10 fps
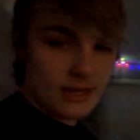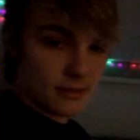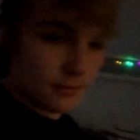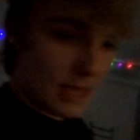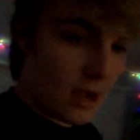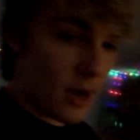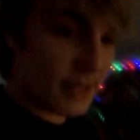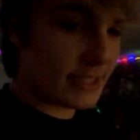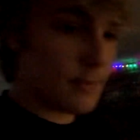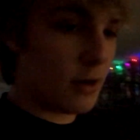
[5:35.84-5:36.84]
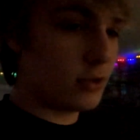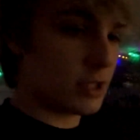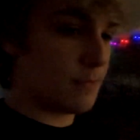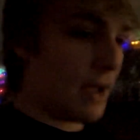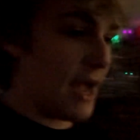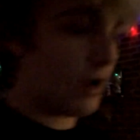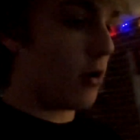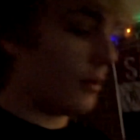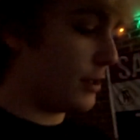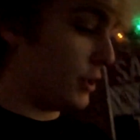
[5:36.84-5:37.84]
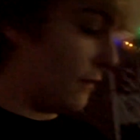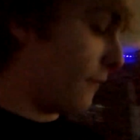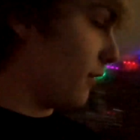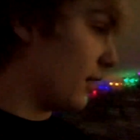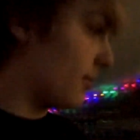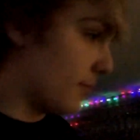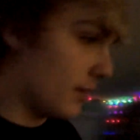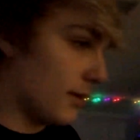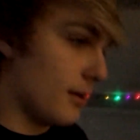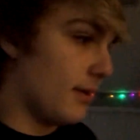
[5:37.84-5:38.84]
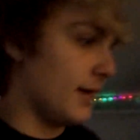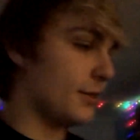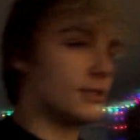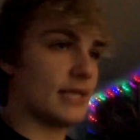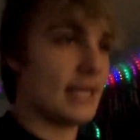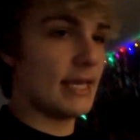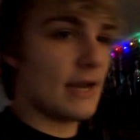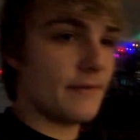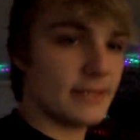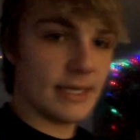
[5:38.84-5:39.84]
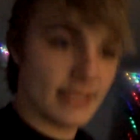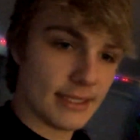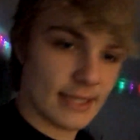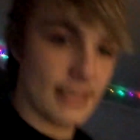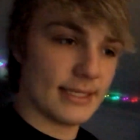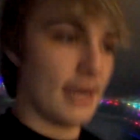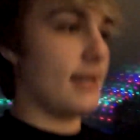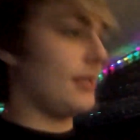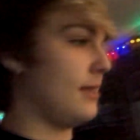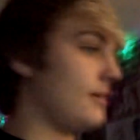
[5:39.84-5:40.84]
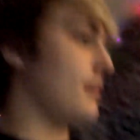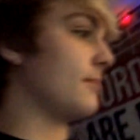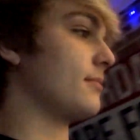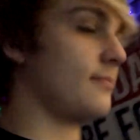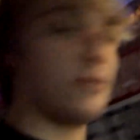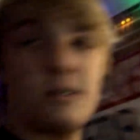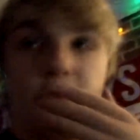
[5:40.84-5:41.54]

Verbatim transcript: it. Honestly, bro, just pack all the G Fuel up, and just like get everything like tidy. You know, you know what I